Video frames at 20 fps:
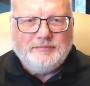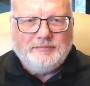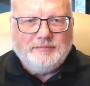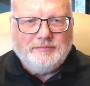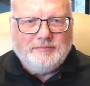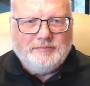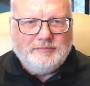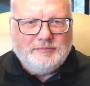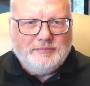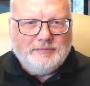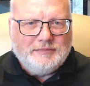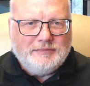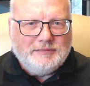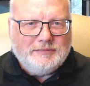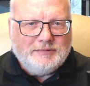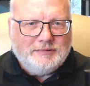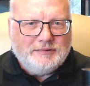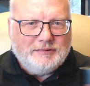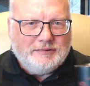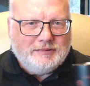
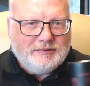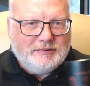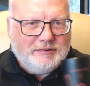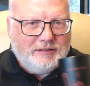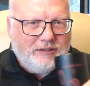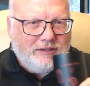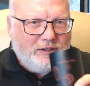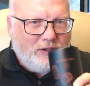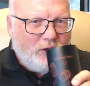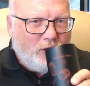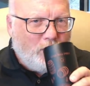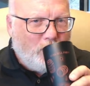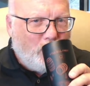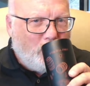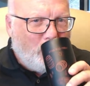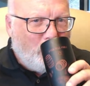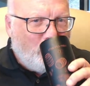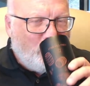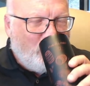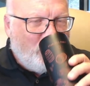
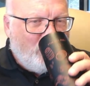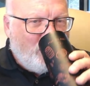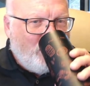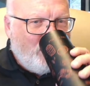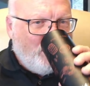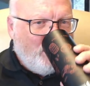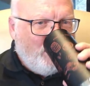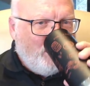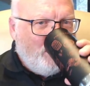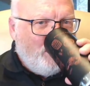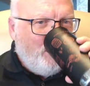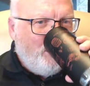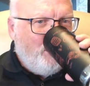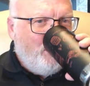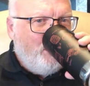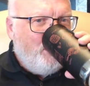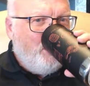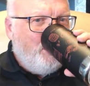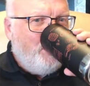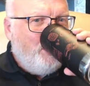
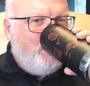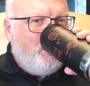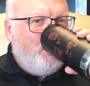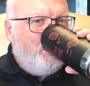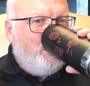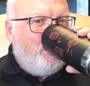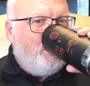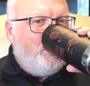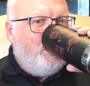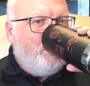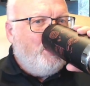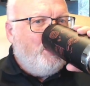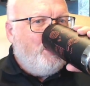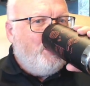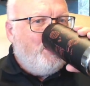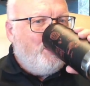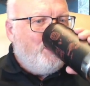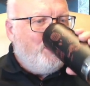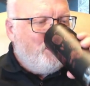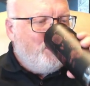
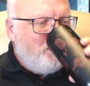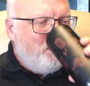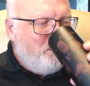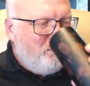The person shown says nothing.